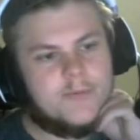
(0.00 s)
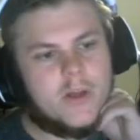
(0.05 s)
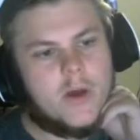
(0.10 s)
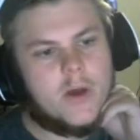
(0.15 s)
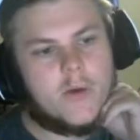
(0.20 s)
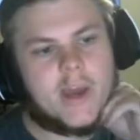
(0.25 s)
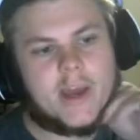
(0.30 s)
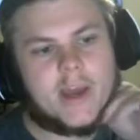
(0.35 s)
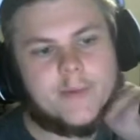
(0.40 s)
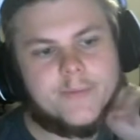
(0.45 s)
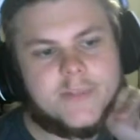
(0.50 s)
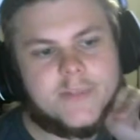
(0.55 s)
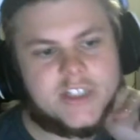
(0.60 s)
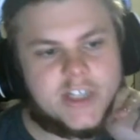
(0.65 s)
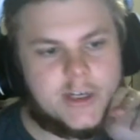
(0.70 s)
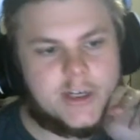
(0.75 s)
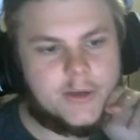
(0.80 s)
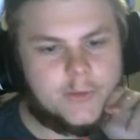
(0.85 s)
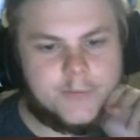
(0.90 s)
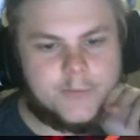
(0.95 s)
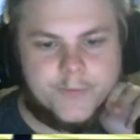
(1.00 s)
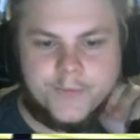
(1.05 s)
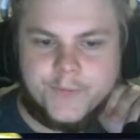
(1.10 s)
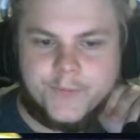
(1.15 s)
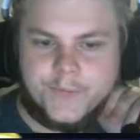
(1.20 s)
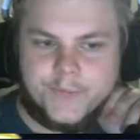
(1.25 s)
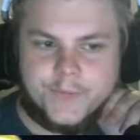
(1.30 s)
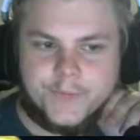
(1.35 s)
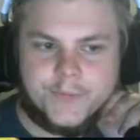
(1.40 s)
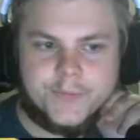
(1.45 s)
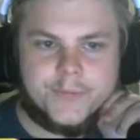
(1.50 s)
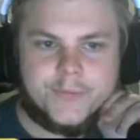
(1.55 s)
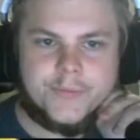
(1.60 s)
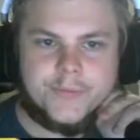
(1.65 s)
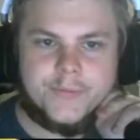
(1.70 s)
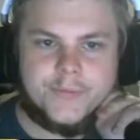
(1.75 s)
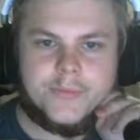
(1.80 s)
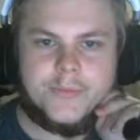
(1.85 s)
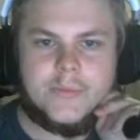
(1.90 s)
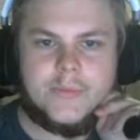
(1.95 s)
Okay, so
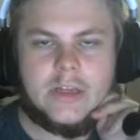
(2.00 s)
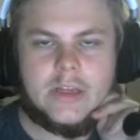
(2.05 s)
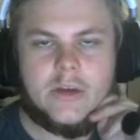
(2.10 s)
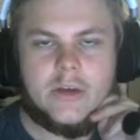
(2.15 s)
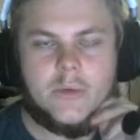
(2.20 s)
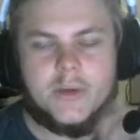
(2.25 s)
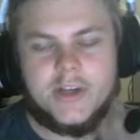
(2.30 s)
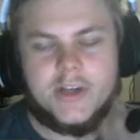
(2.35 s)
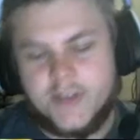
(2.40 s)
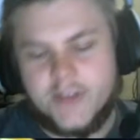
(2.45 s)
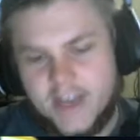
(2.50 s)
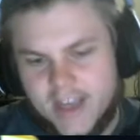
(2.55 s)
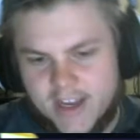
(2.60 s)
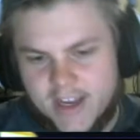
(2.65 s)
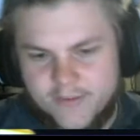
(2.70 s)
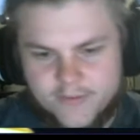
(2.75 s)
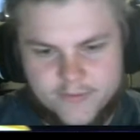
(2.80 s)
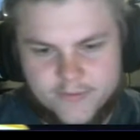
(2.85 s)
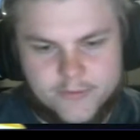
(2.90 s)
we know they have